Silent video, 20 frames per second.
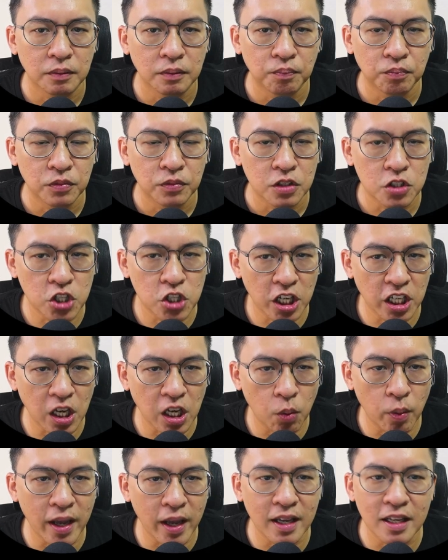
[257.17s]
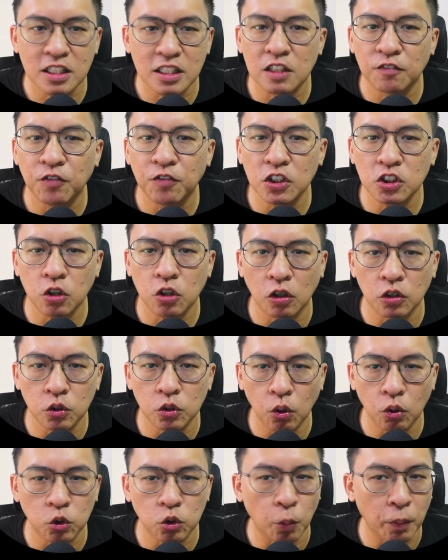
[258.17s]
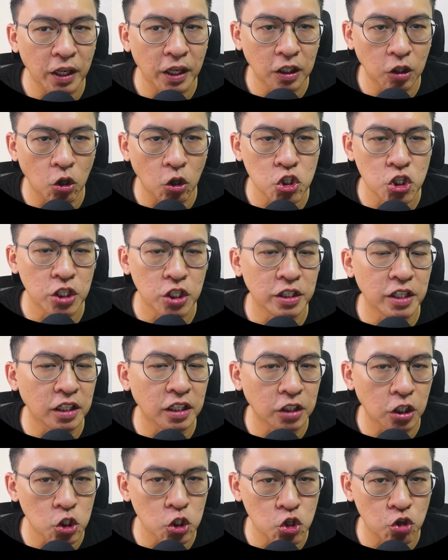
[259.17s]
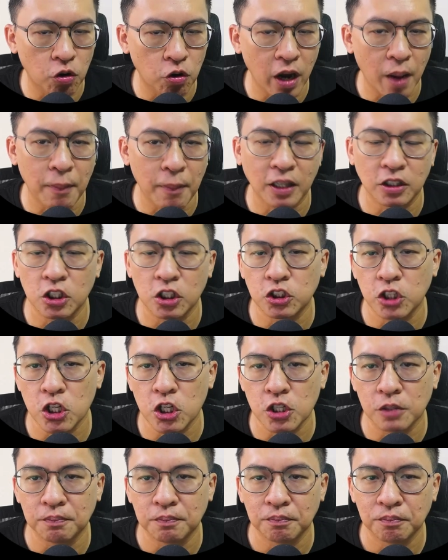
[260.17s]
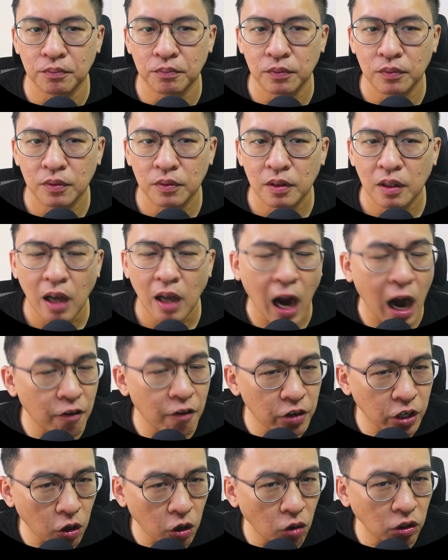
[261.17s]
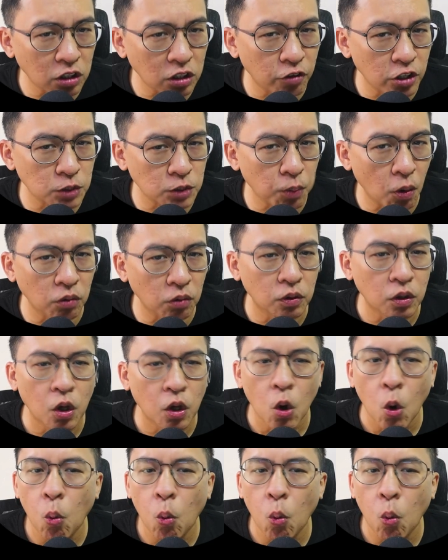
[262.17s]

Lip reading: J Gateway is the first condo to be launched near the Jurong MRT station. I recall the response were